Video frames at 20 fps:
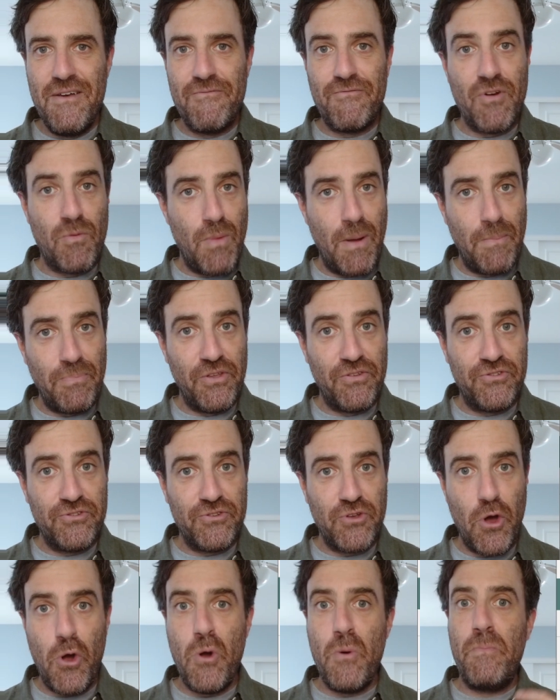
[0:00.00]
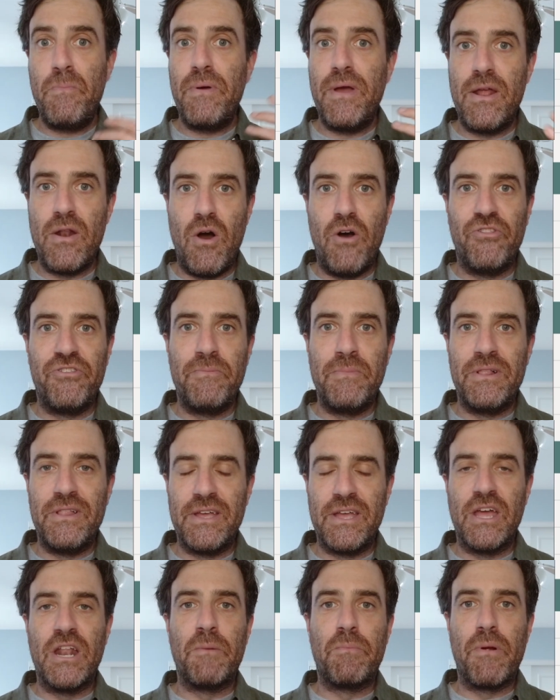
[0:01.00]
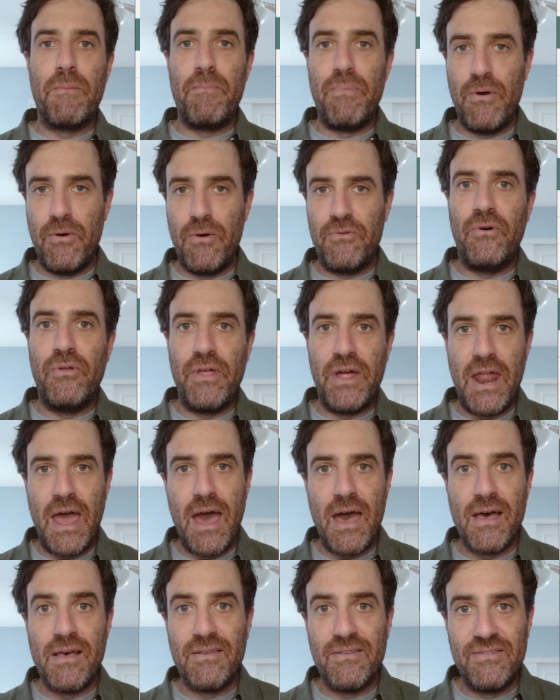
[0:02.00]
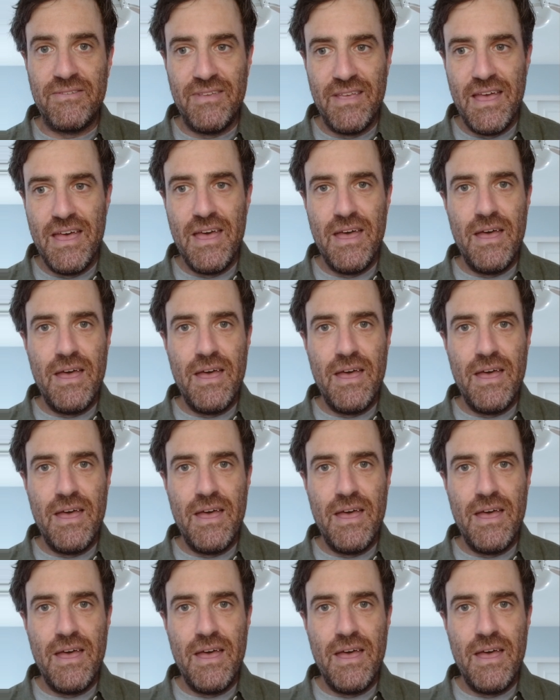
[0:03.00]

firm up the scope, and ultimately get a proposal that has